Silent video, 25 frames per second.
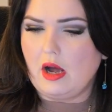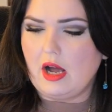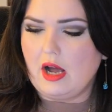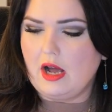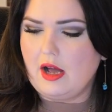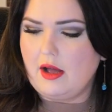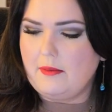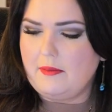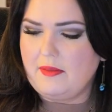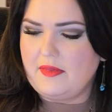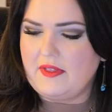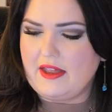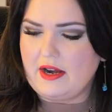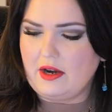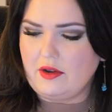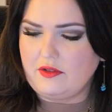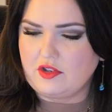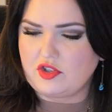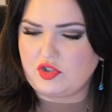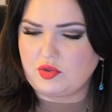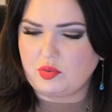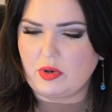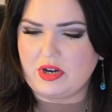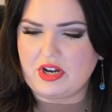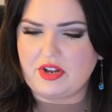Then on
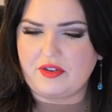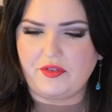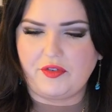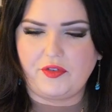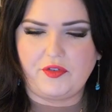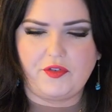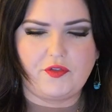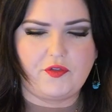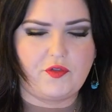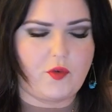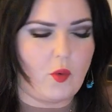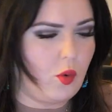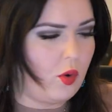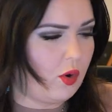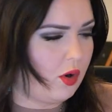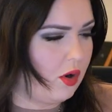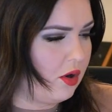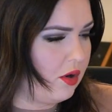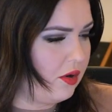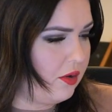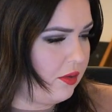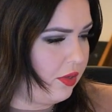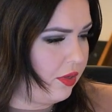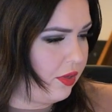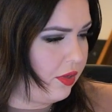the
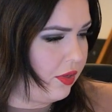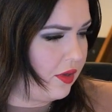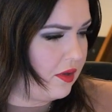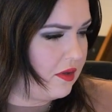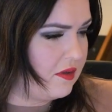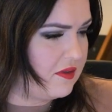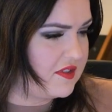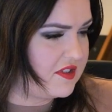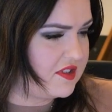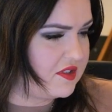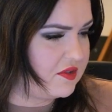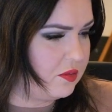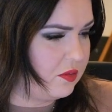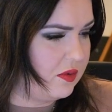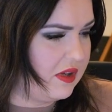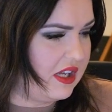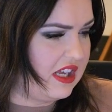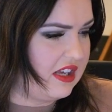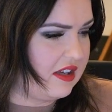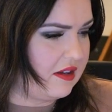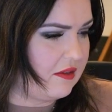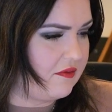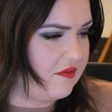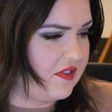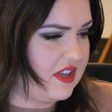24th this
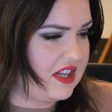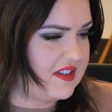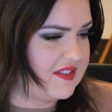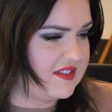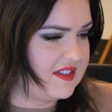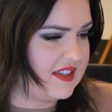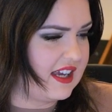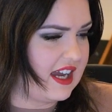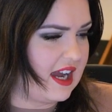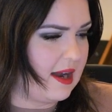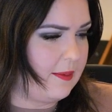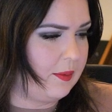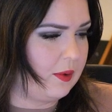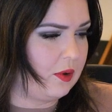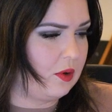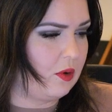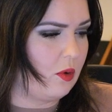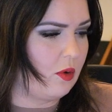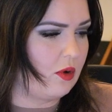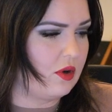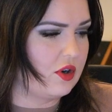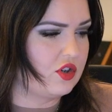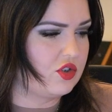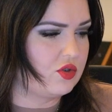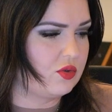week, Venus in
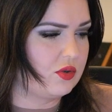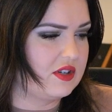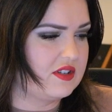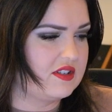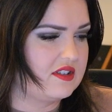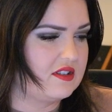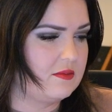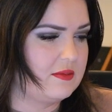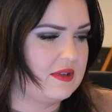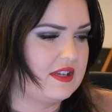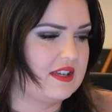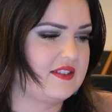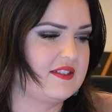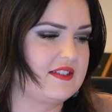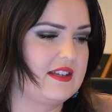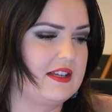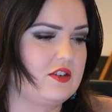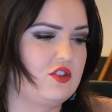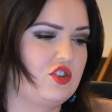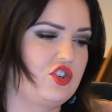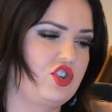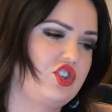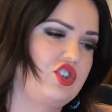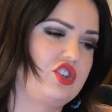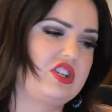Capricorn joins the mix
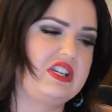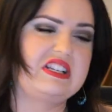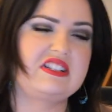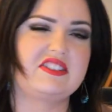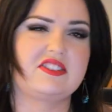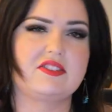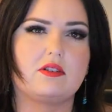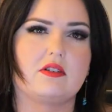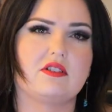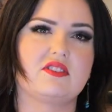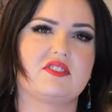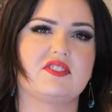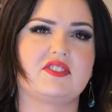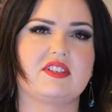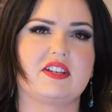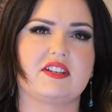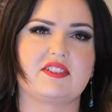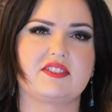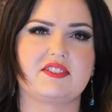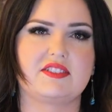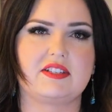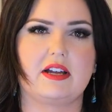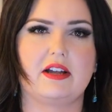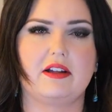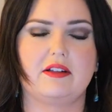and she starts
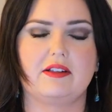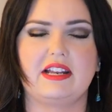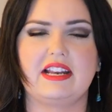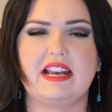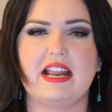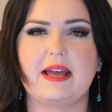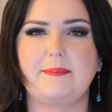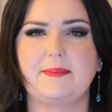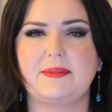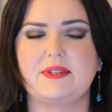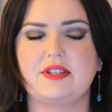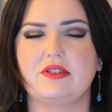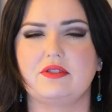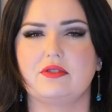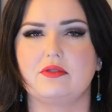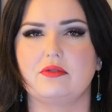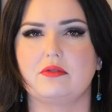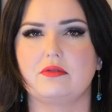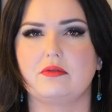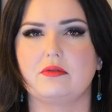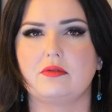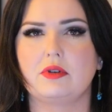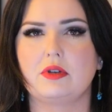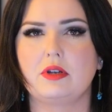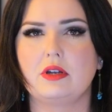sextiling
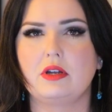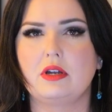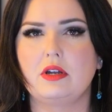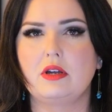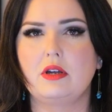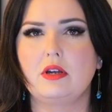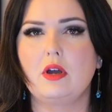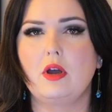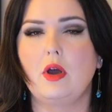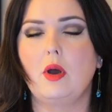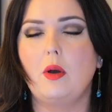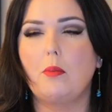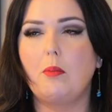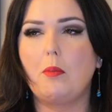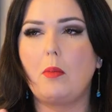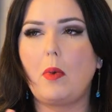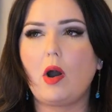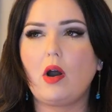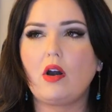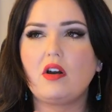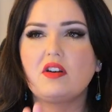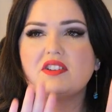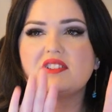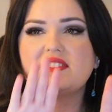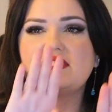Neptune.
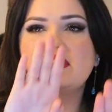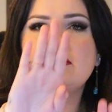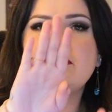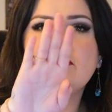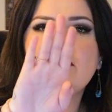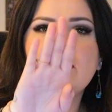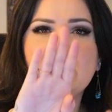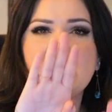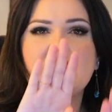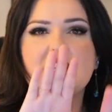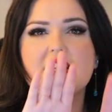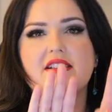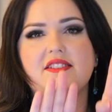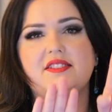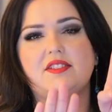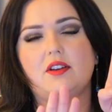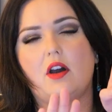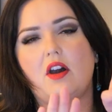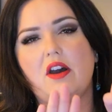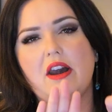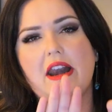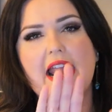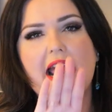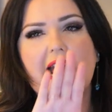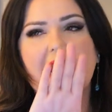Mars and Venus
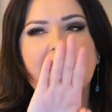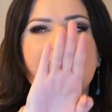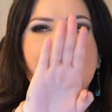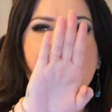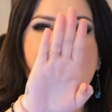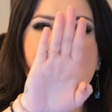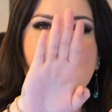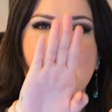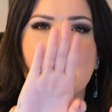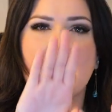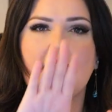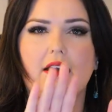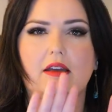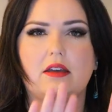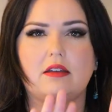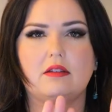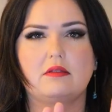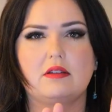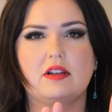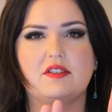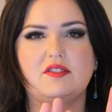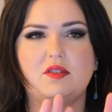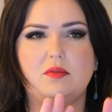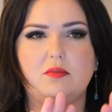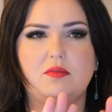are neck and
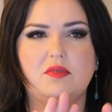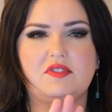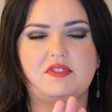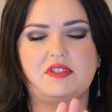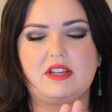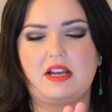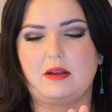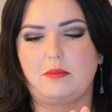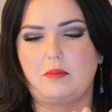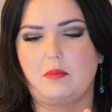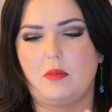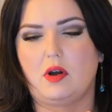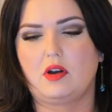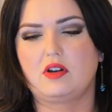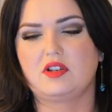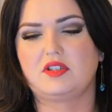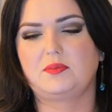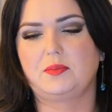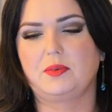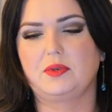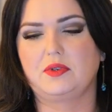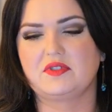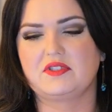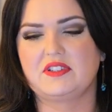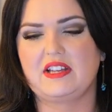neck. It's almost like
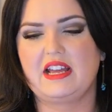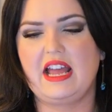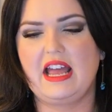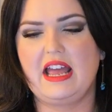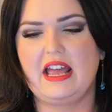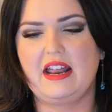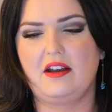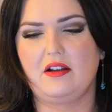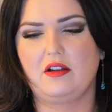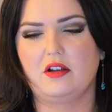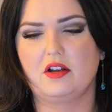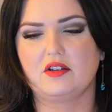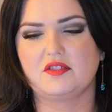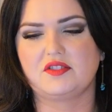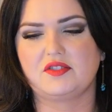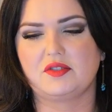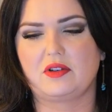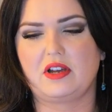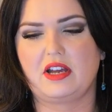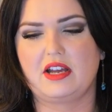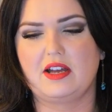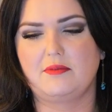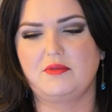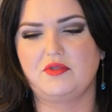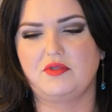Mars pulls ahead and goes,
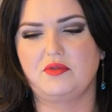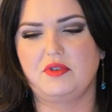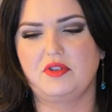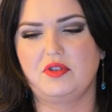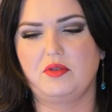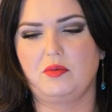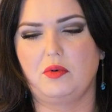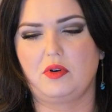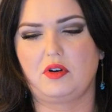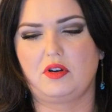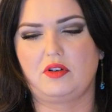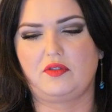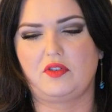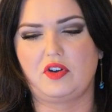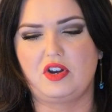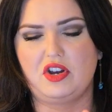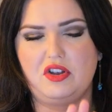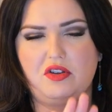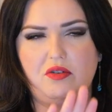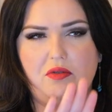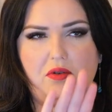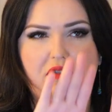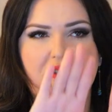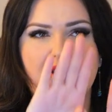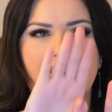okay, I'm doing the work for
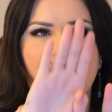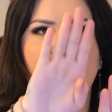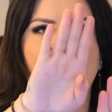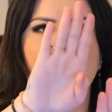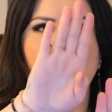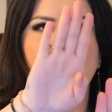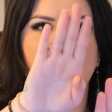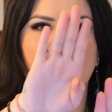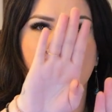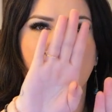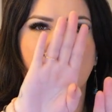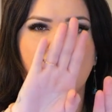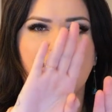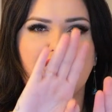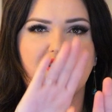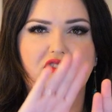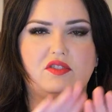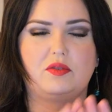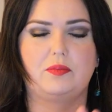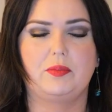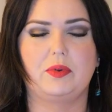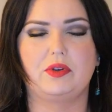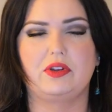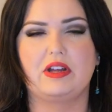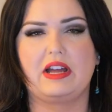you. And then eventually
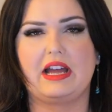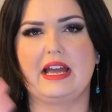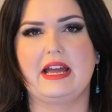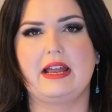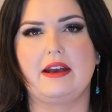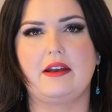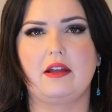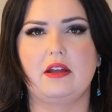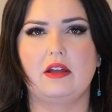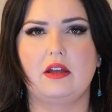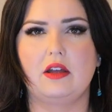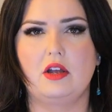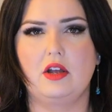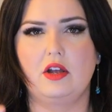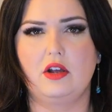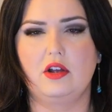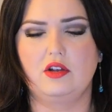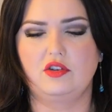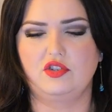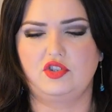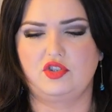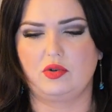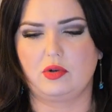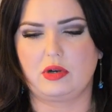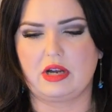Venus will pull ahead.
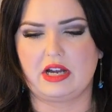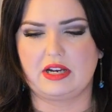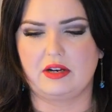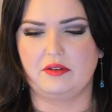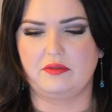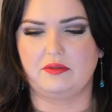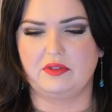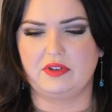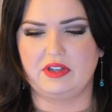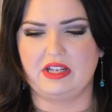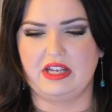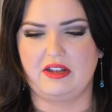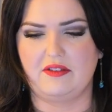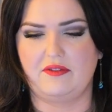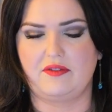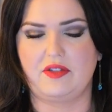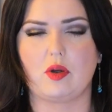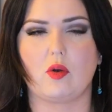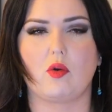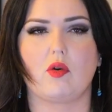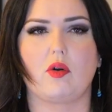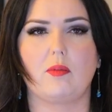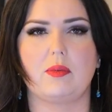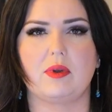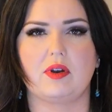She'll kind of leave
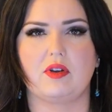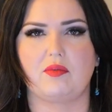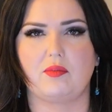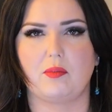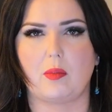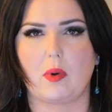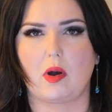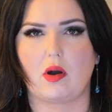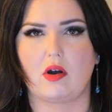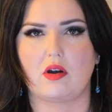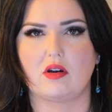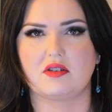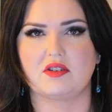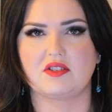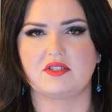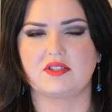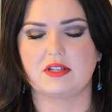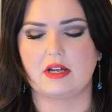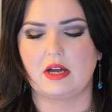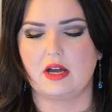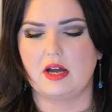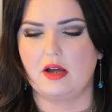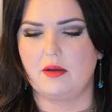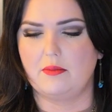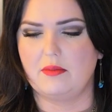the orbit of
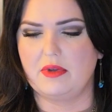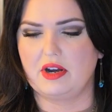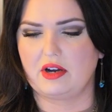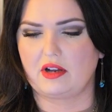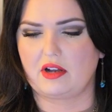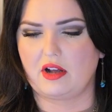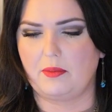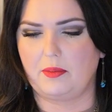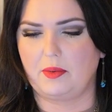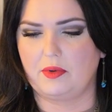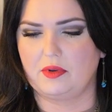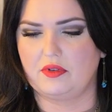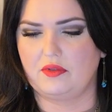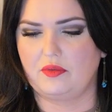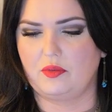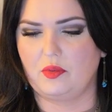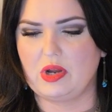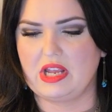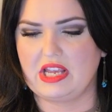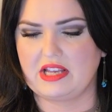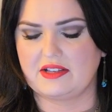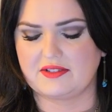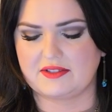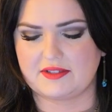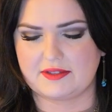Mars in a couple of
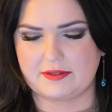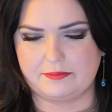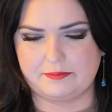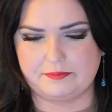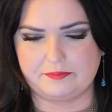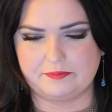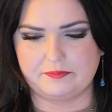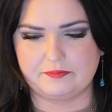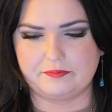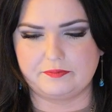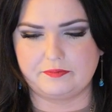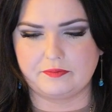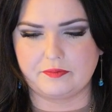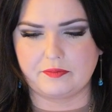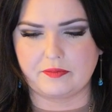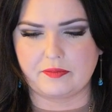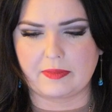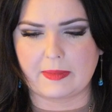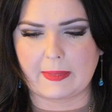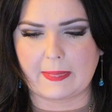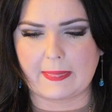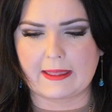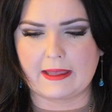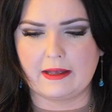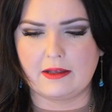weeks.
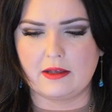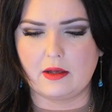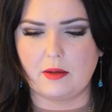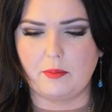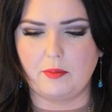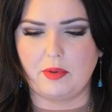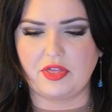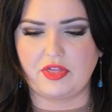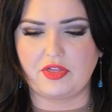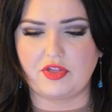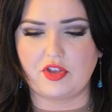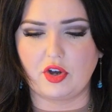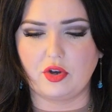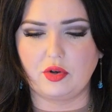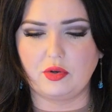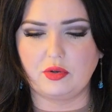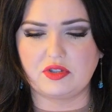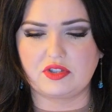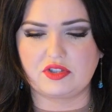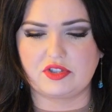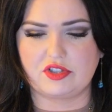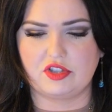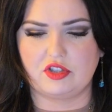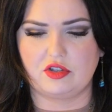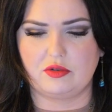But
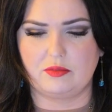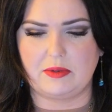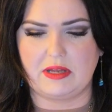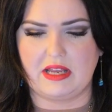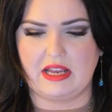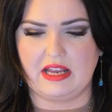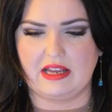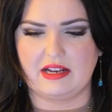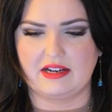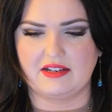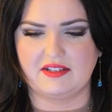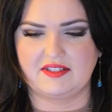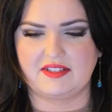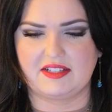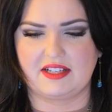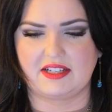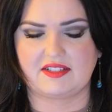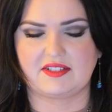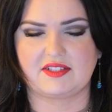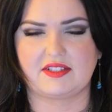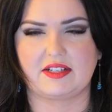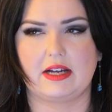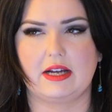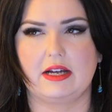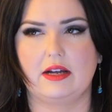those two being in a
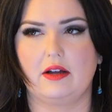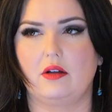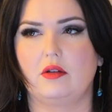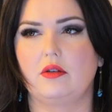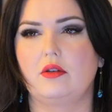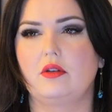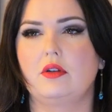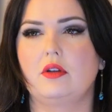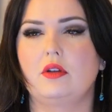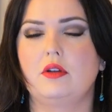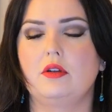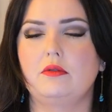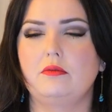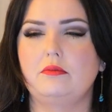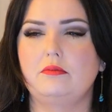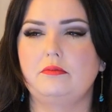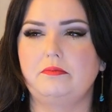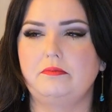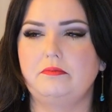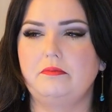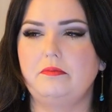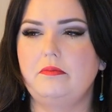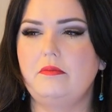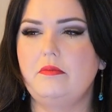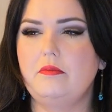sextile,
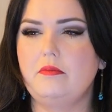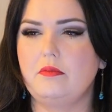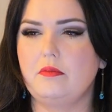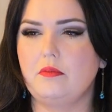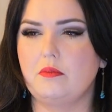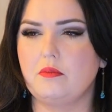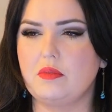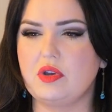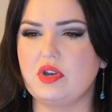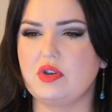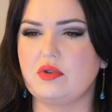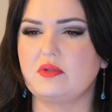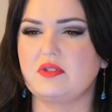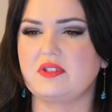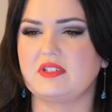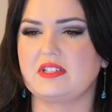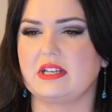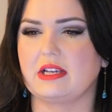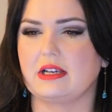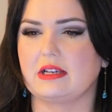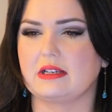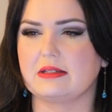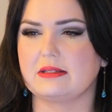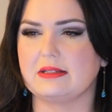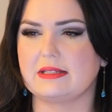
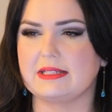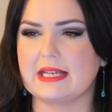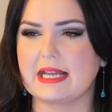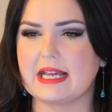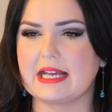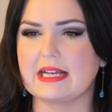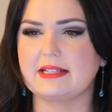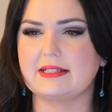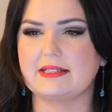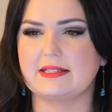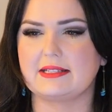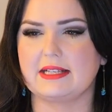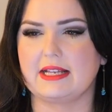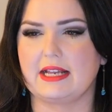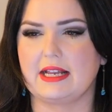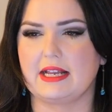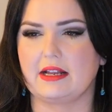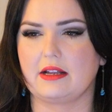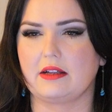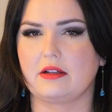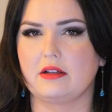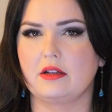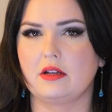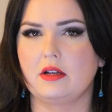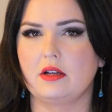music,
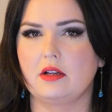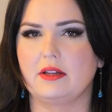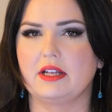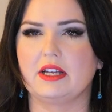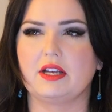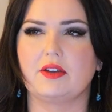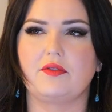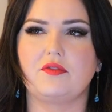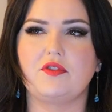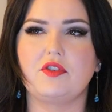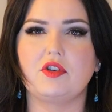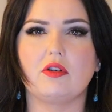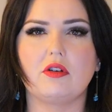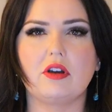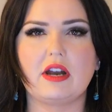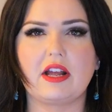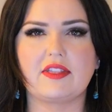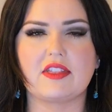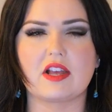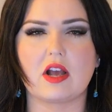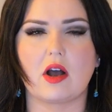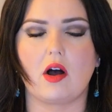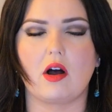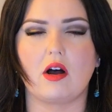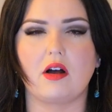dancing, like if you're
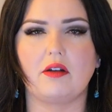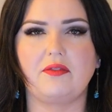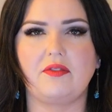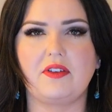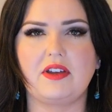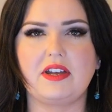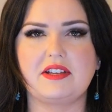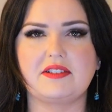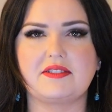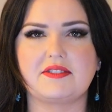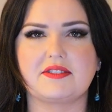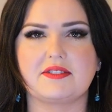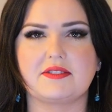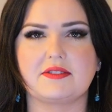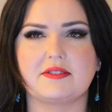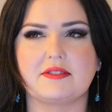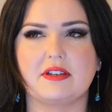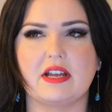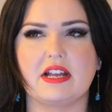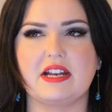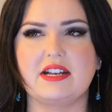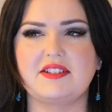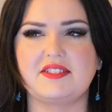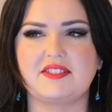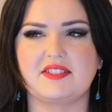at the
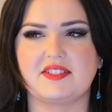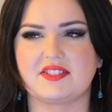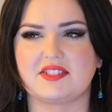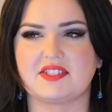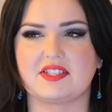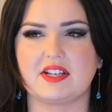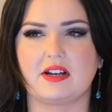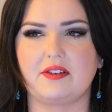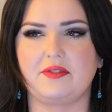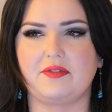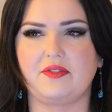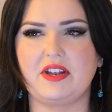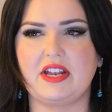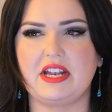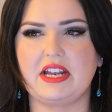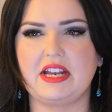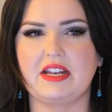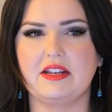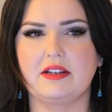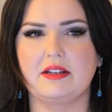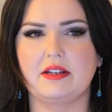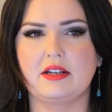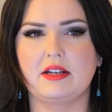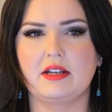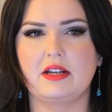office and it's
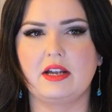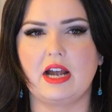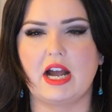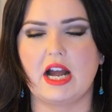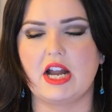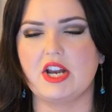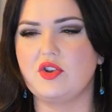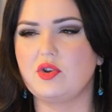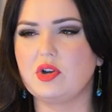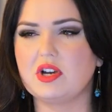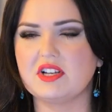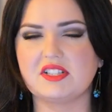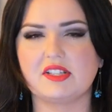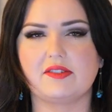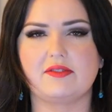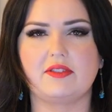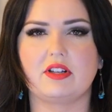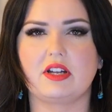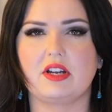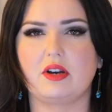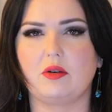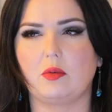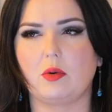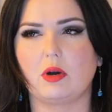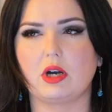stuffy and you guys have
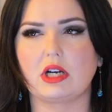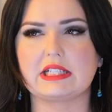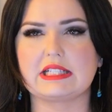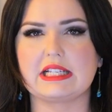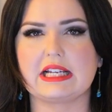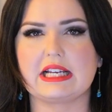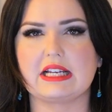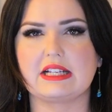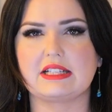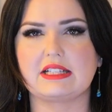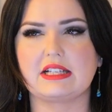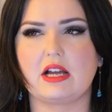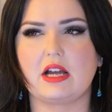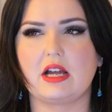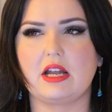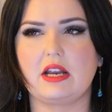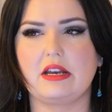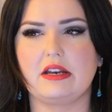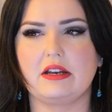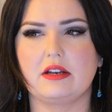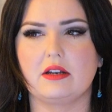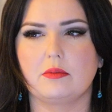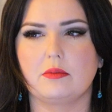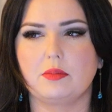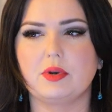a lot of work to get
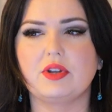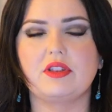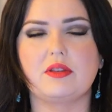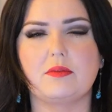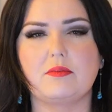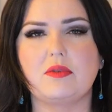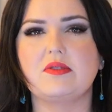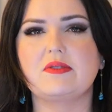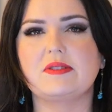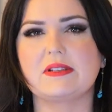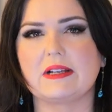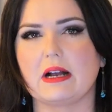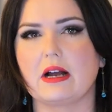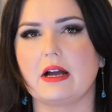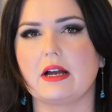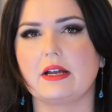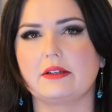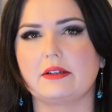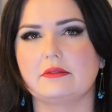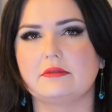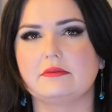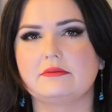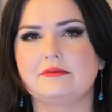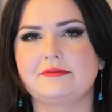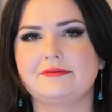done, put the music
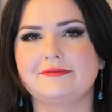on.